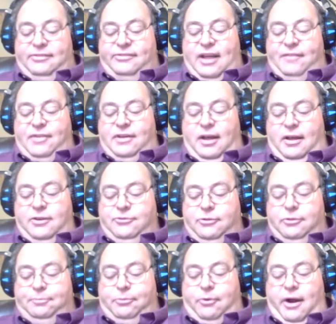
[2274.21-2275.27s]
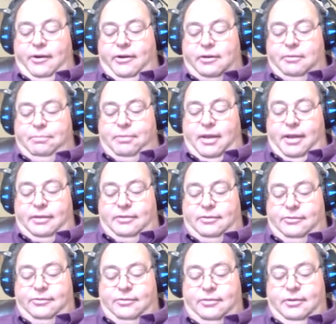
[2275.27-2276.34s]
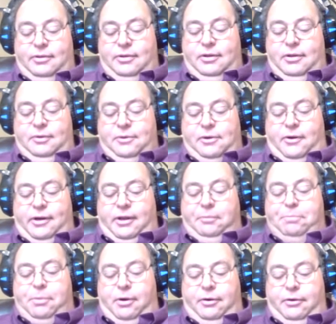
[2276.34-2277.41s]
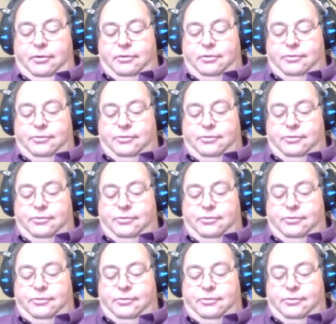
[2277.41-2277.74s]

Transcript: Any of you changing your mind yet? All right, well, let's try this